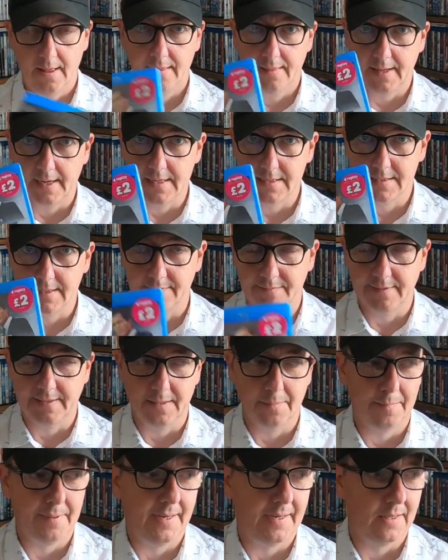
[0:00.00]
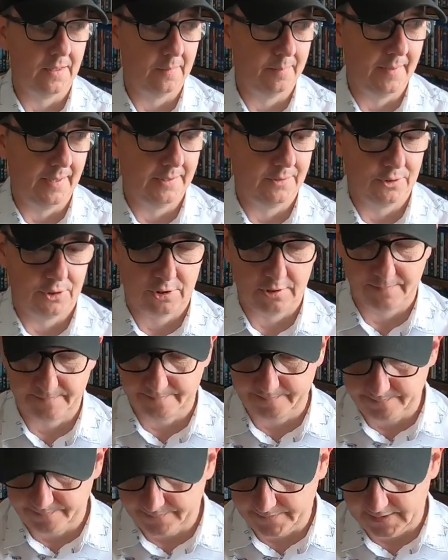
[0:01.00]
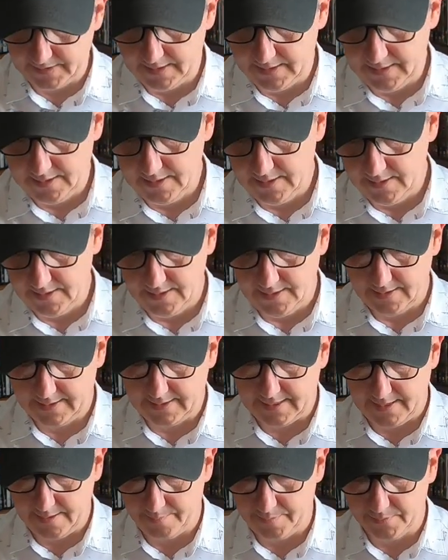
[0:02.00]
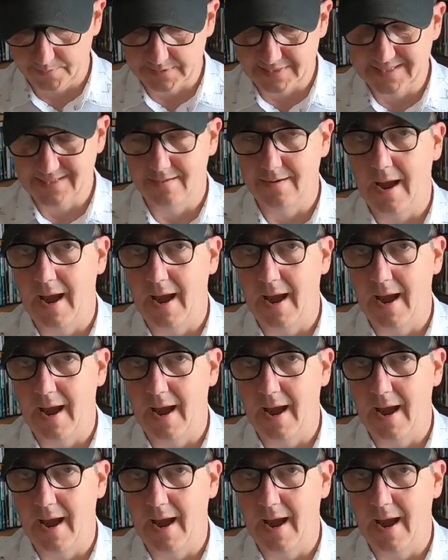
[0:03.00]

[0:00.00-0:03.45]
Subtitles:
That is definitely the pick of the bunch. Okay, I popped into